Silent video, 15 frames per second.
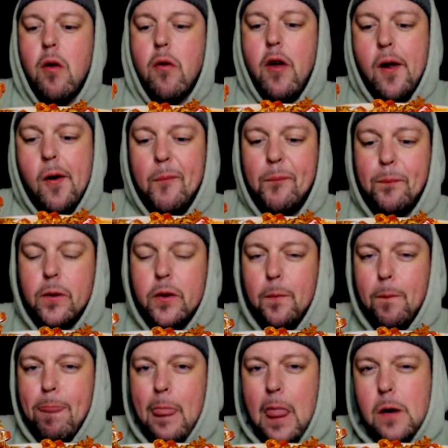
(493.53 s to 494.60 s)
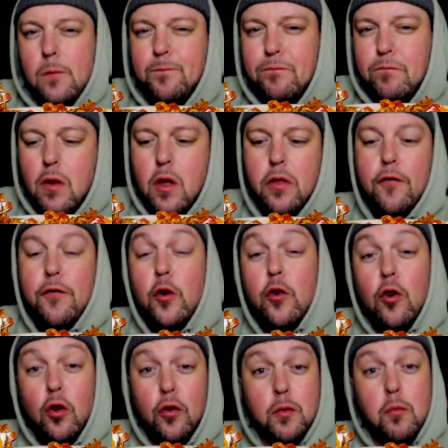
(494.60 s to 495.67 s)
you know, the
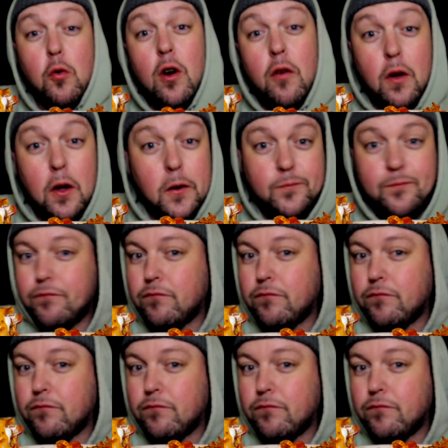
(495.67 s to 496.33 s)
funeral is more of a,